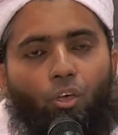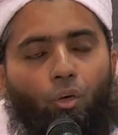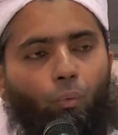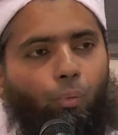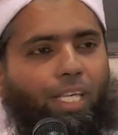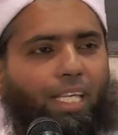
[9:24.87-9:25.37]

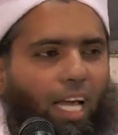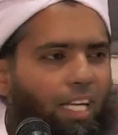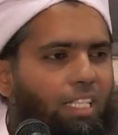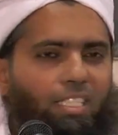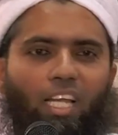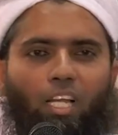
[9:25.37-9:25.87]
We
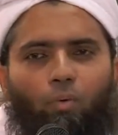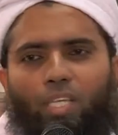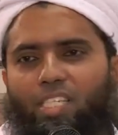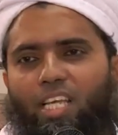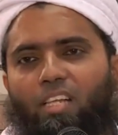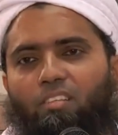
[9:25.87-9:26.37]
cannot tell
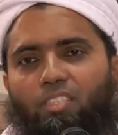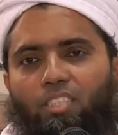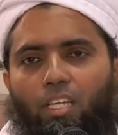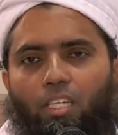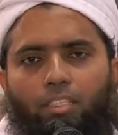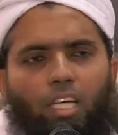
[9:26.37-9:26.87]
ourselves
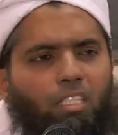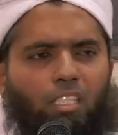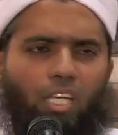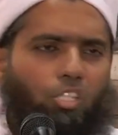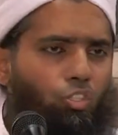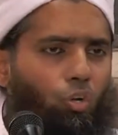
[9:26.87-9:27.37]
that it
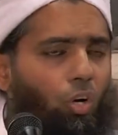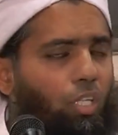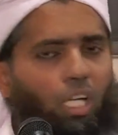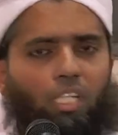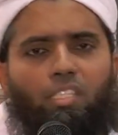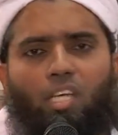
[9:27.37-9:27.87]
has gone
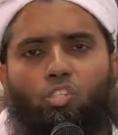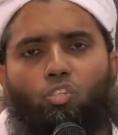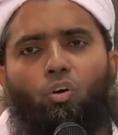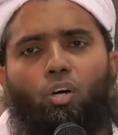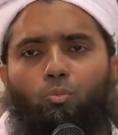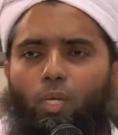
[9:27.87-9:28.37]
and it has gone.